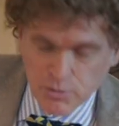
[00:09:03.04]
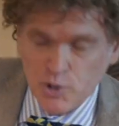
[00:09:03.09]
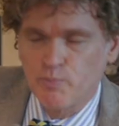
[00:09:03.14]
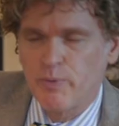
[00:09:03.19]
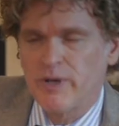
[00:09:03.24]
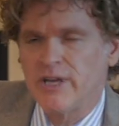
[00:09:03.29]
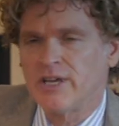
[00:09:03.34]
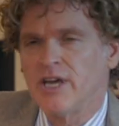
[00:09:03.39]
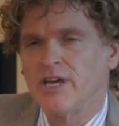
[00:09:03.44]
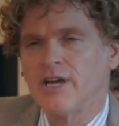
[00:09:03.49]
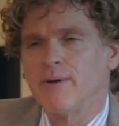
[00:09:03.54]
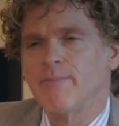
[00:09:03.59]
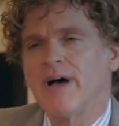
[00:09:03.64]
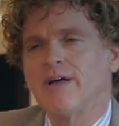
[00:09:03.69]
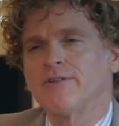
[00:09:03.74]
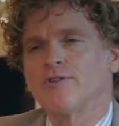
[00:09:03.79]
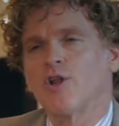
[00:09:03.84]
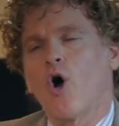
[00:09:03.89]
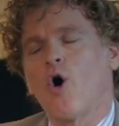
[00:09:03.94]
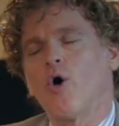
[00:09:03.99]
speaking
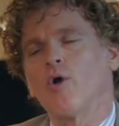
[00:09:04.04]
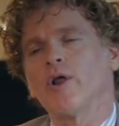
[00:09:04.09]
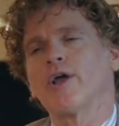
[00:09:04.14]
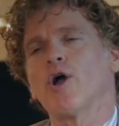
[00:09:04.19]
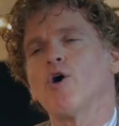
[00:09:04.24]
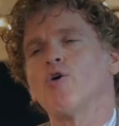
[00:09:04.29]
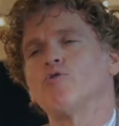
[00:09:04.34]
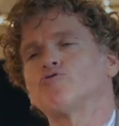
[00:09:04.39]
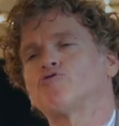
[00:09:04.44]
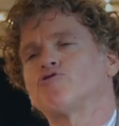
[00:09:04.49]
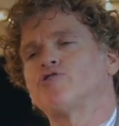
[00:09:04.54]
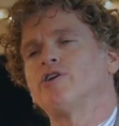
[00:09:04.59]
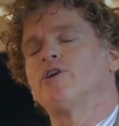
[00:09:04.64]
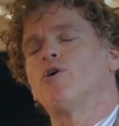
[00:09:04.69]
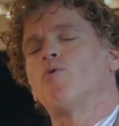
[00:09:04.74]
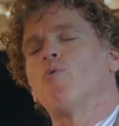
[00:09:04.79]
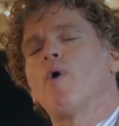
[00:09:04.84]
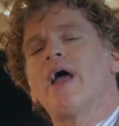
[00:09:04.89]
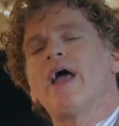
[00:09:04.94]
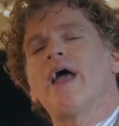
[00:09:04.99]
about the Holy Ghost in
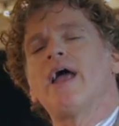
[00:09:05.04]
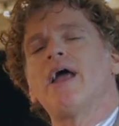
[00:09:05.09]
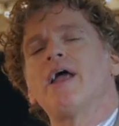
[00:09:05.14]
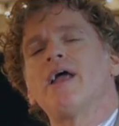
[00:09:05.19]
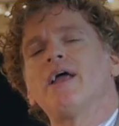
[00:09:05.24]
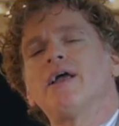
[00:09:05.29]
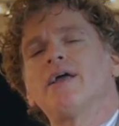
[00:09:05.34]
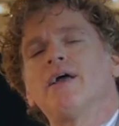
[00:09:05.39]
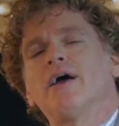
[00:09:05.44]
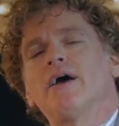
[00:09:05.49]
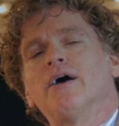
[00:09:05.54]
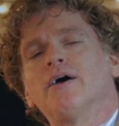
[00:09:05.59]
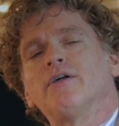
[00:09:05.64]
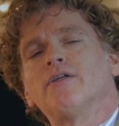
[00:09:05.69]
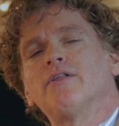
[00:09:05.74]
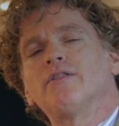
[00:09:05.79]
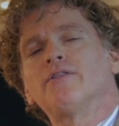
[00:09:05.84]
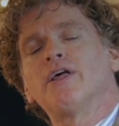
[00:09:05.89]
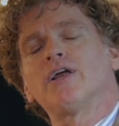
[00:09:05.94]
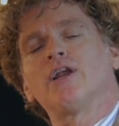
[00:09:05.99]
a way
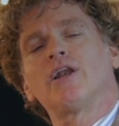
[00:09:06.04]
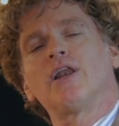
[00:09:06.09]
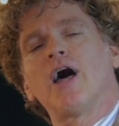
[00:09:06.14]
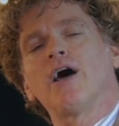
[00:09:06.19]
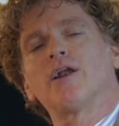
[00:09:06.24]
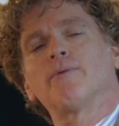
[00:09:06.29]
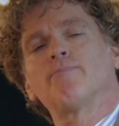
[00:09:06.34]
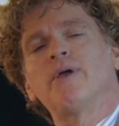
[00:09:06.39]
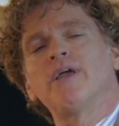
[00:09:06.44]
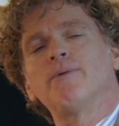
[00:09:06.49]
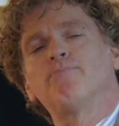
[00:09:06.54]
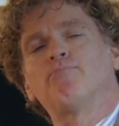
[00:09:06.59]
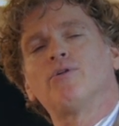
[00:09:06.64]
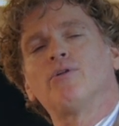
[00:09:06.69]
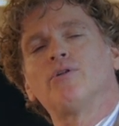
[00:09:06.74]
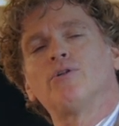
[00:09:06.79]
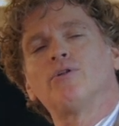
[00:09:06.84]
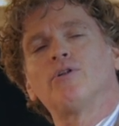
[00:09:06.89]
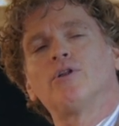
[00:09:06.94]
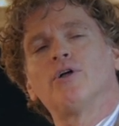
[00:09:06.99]
that a lot of
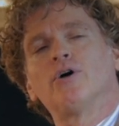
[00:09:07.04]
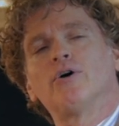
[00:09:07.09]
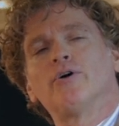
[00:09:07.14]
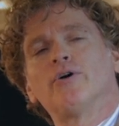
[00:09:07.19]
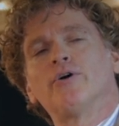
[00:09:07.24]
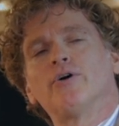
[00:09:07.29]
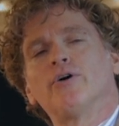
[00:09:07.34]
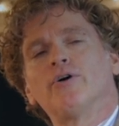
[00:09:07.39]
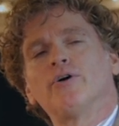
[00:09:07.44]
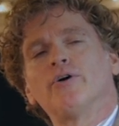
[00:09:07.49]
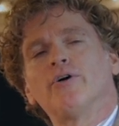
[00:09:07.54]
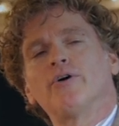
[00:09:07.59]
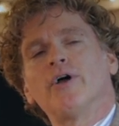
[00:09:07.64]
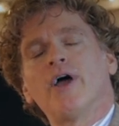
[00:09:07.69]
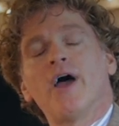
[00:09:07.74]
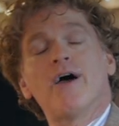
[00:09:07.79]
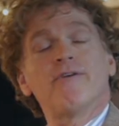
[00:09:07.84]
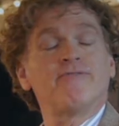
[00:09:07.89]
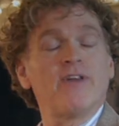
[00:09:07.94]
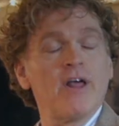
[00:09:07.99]
people
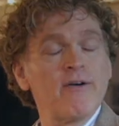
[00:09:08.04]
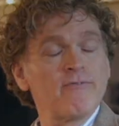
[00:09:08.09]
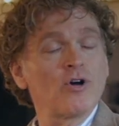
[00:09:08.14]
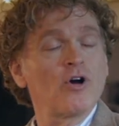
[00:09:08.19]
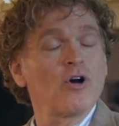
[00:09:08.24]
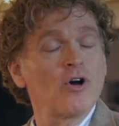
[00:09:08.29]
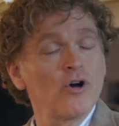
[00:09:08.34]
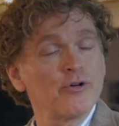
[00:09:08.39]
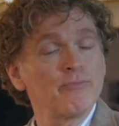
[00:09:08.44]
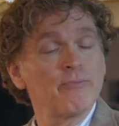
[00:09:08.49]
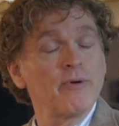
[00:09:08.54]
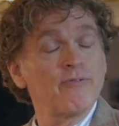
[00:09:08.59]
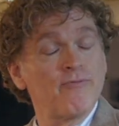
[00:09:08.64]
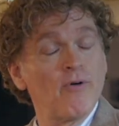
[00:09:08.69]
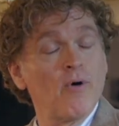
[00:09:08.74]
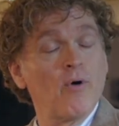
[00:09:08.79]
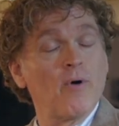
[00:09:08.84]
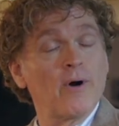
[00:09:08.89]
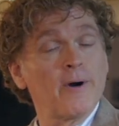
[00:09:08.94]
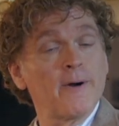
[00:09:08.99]
have never heard
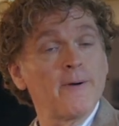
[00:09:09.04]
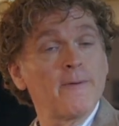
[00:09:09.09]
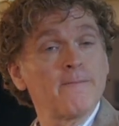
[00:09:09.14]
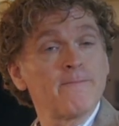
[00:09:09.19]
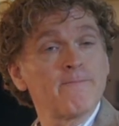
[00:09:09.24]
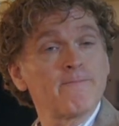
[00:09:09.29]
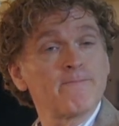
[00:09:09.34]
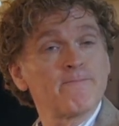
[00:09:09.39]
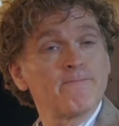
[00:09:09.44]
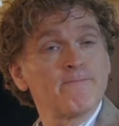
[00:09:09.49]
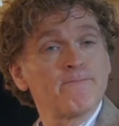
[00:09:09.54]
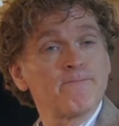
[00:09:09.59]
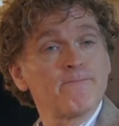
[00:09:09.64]
before. Mm-hmm.